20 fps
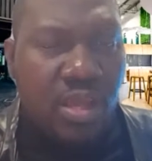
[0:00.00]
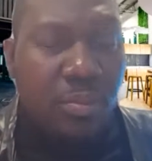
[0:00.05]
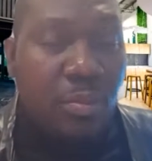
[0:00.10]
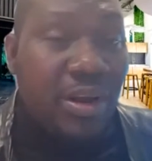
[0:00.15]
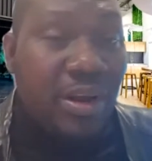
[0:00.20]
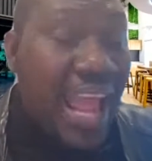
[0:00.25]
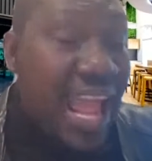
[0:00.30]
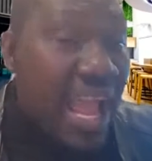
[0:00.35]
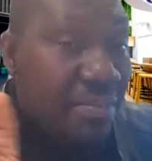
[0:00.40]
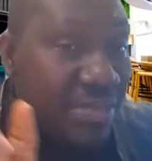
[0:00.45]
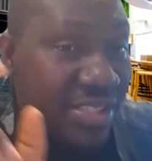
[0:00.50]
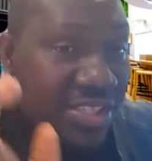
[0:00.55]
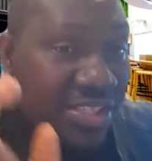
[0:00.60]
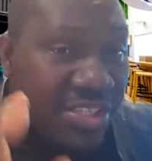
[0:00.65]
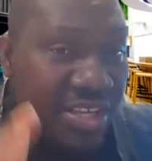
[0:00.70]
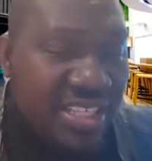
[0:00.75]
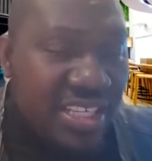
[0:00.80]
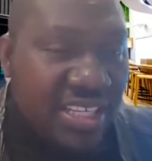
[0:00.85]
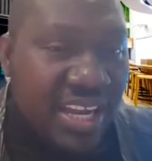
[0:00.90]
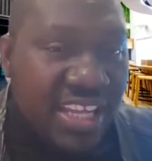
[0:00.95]
But I am
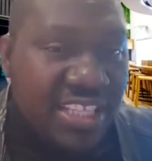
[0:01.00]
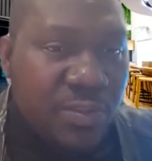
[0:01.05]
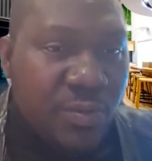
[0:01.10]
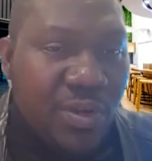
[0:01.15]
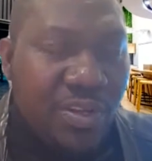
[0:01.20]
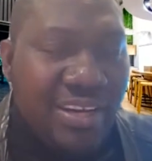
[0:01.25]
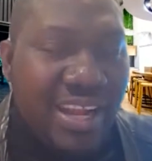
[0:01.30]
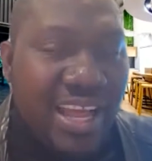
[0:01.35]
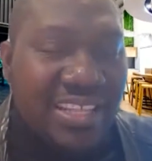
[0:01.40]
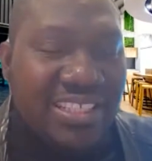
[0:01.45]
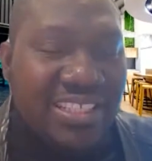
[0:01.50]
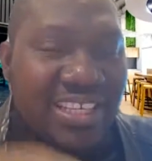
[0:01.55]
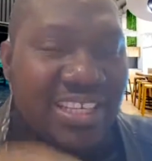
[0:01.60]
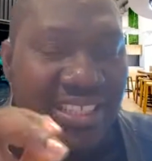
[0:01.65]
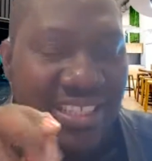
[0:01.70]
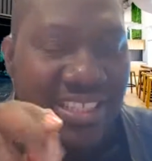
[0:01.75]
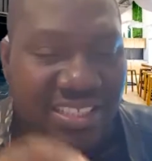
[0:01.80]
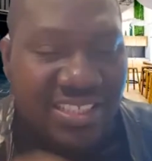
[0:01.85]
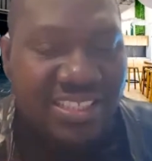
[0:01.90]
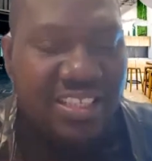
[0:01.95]
certain as well that
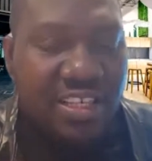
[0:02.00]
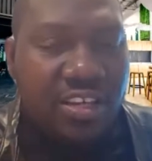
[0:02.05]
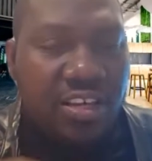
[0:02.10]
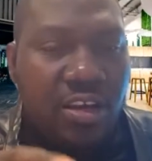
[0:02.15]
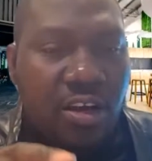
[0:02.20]
these